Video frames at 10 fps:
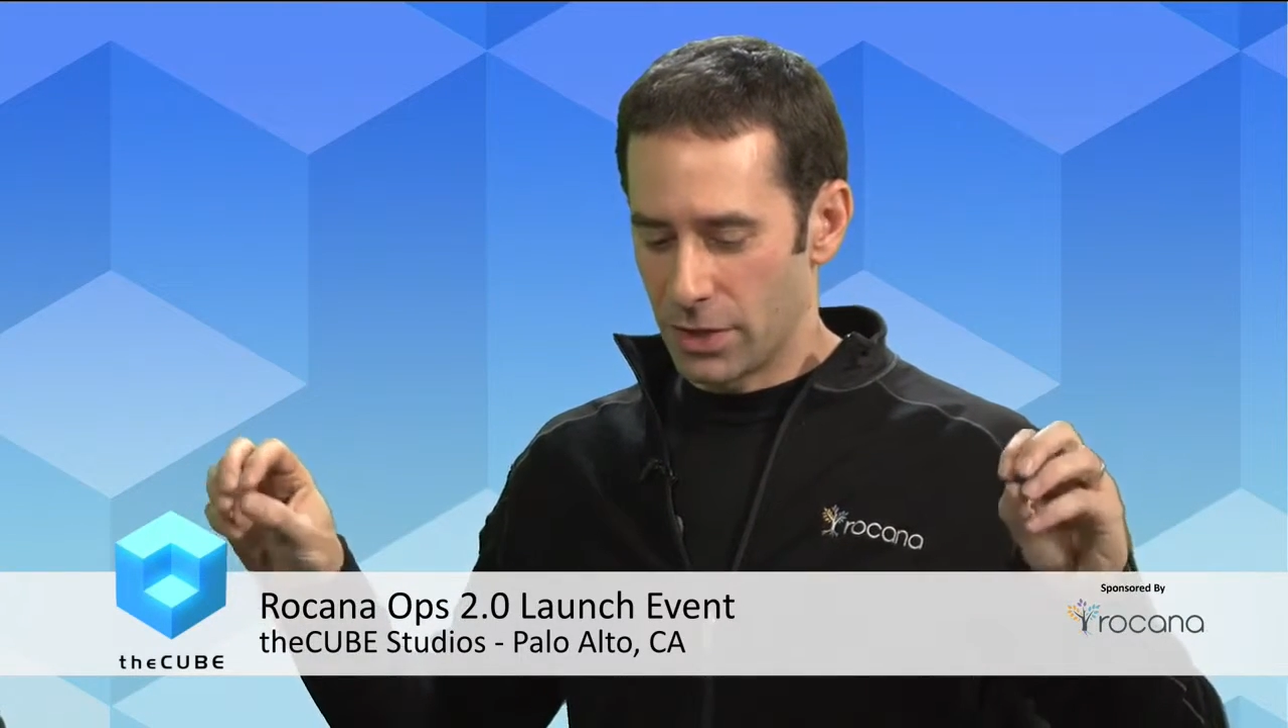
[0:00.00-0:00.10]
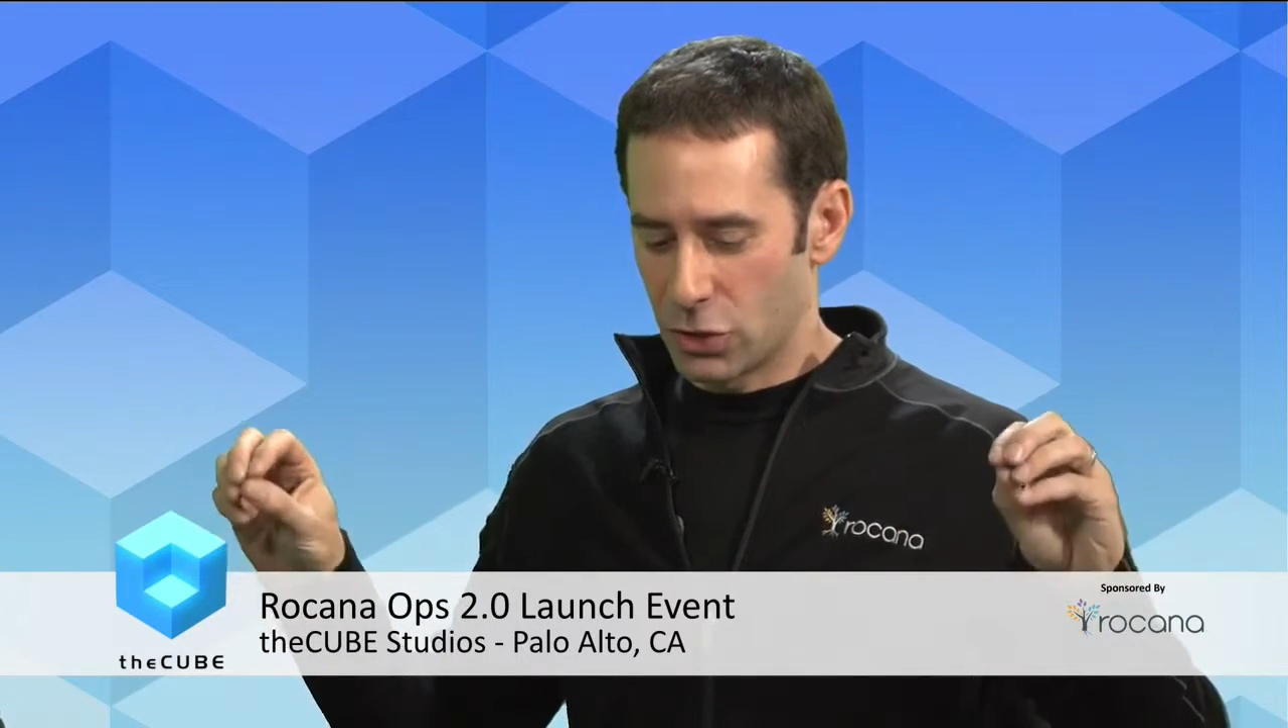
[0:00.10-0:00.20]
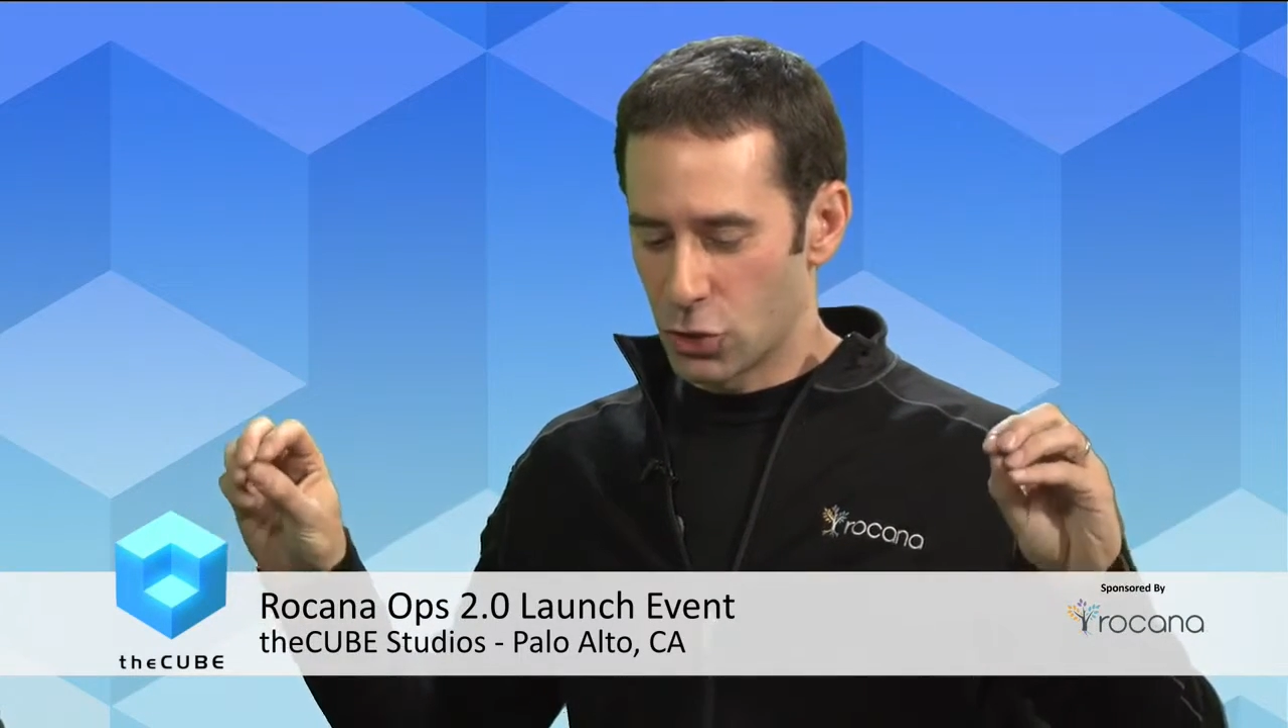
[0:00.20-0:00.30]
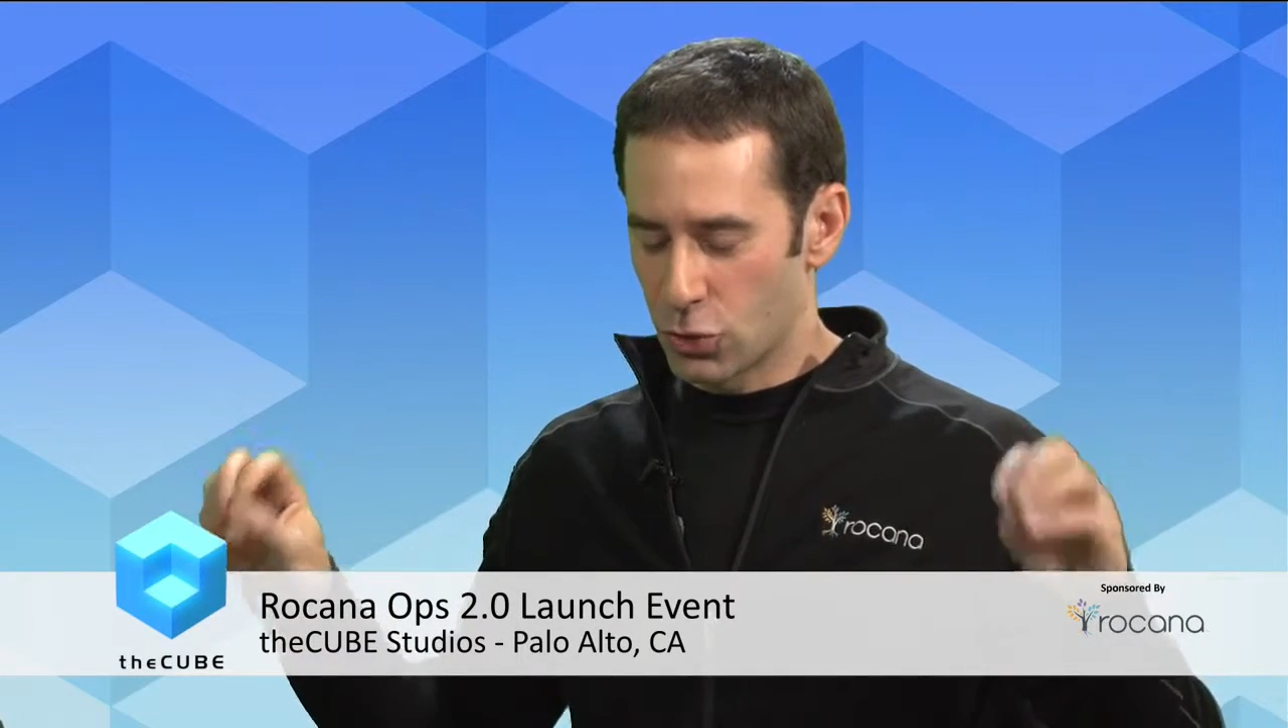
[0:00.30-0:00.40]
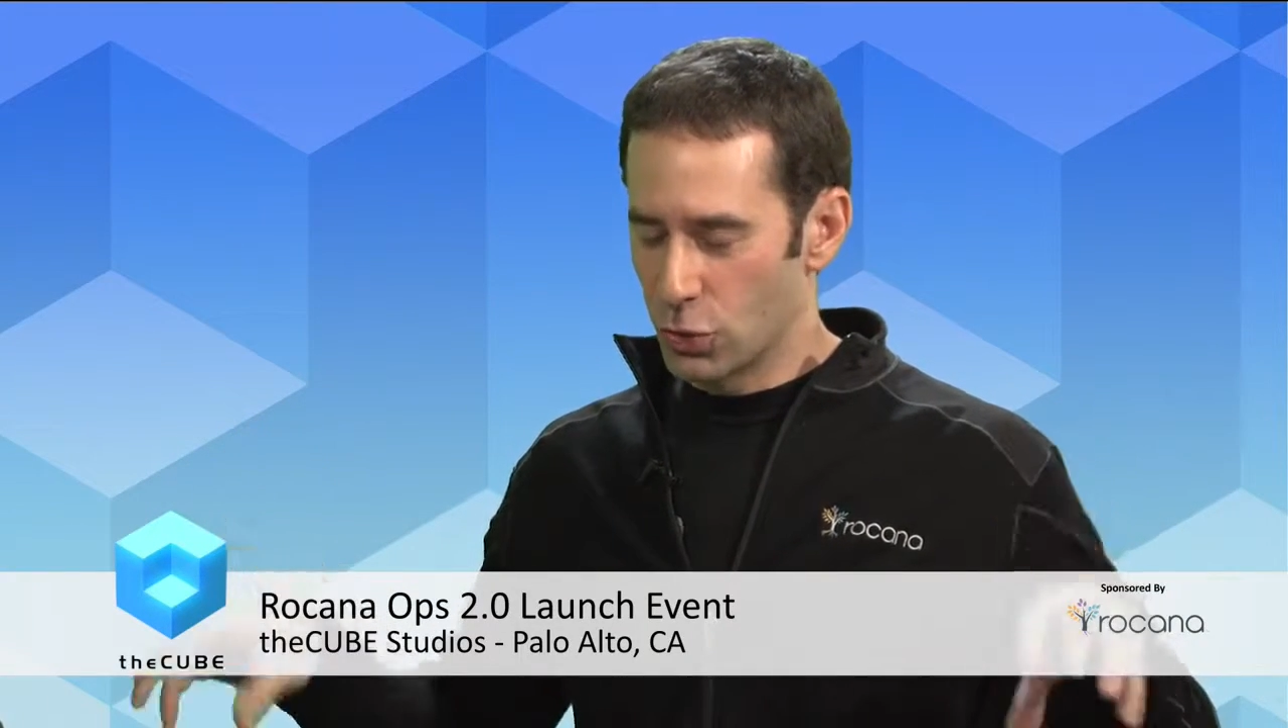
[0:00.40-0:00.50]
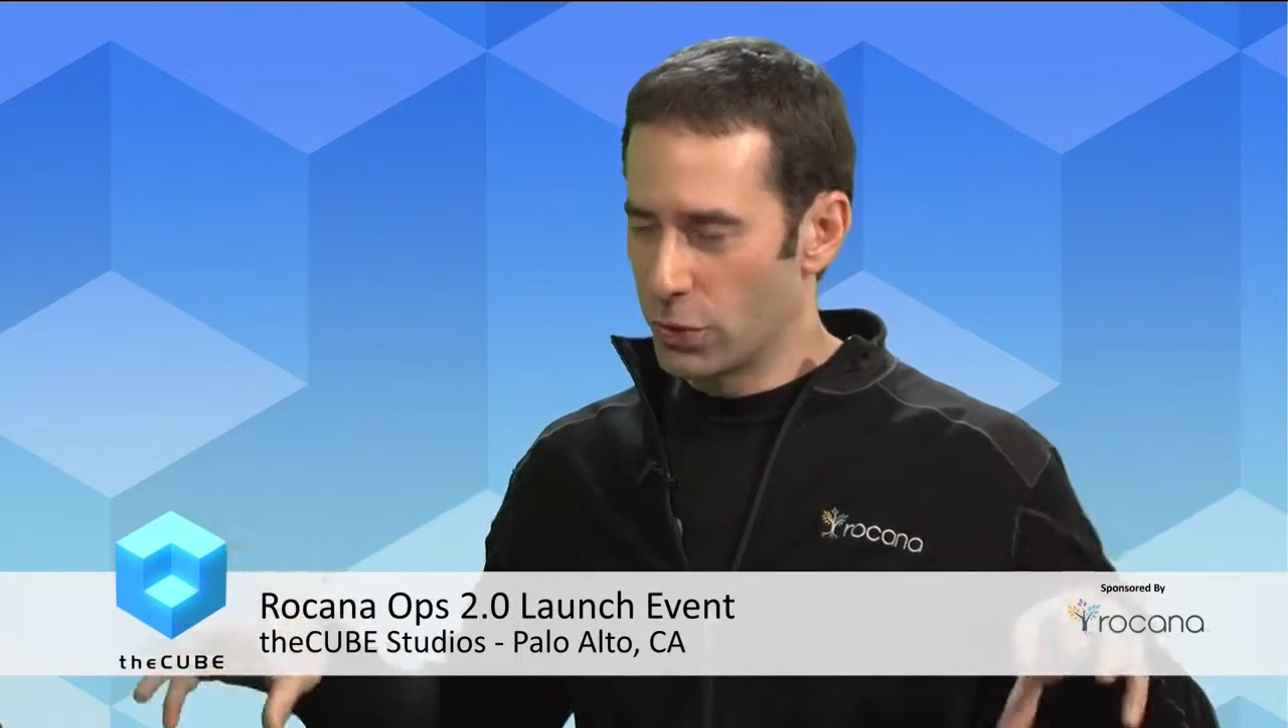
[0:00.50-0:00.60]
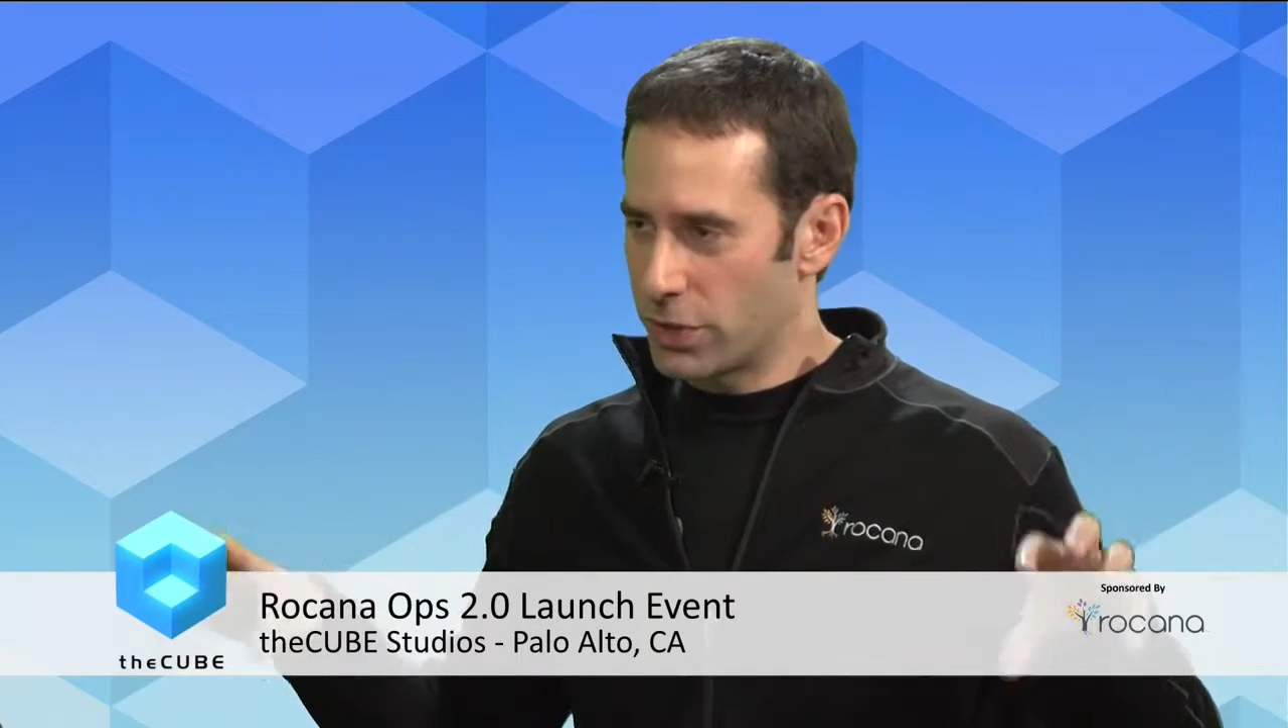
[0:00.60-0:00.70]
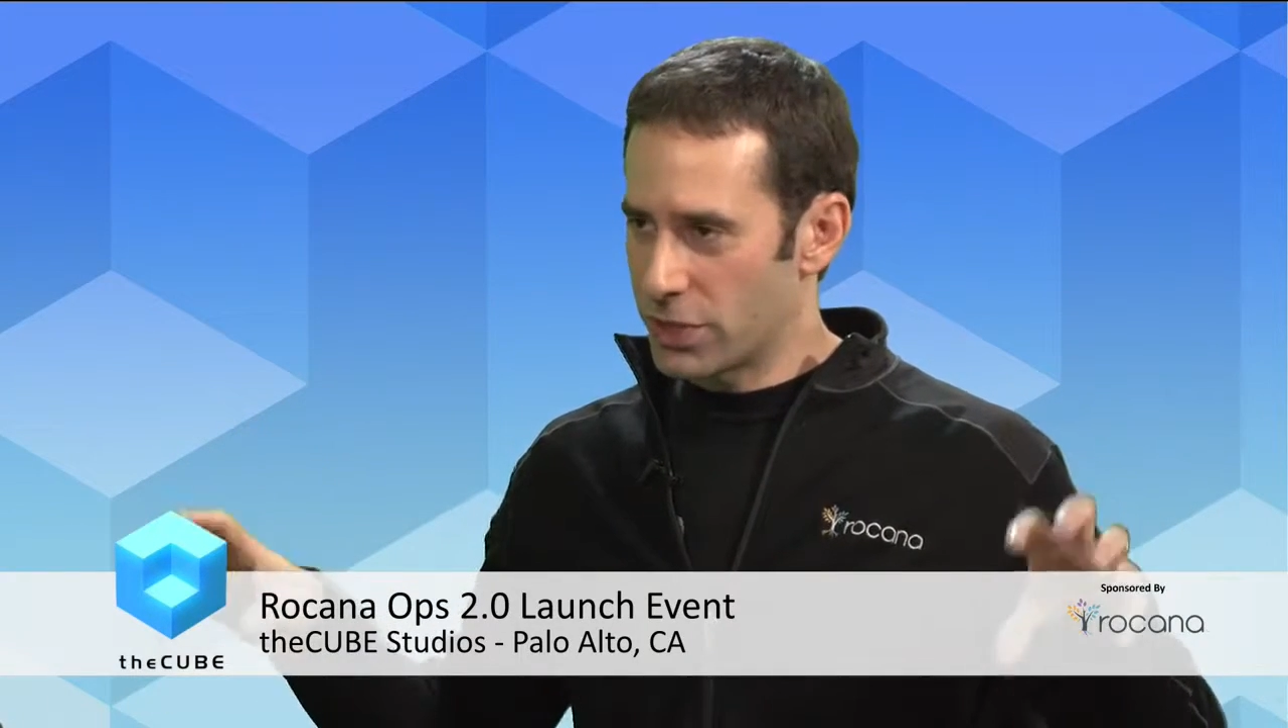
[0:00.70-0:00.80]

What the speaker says: truth,